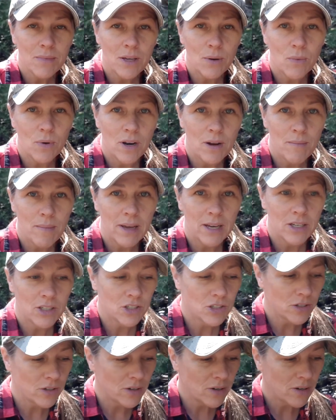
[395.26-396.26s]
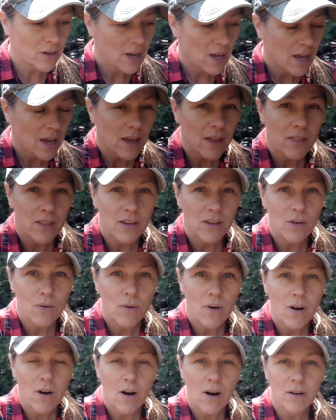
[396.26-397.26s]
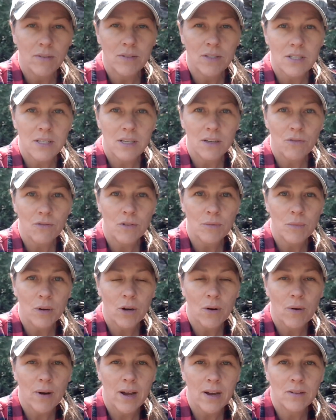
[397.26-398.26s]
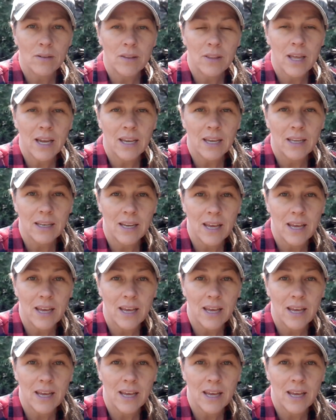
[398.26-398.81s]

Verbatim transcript: you want to make sure that you are harvesting from a crown that can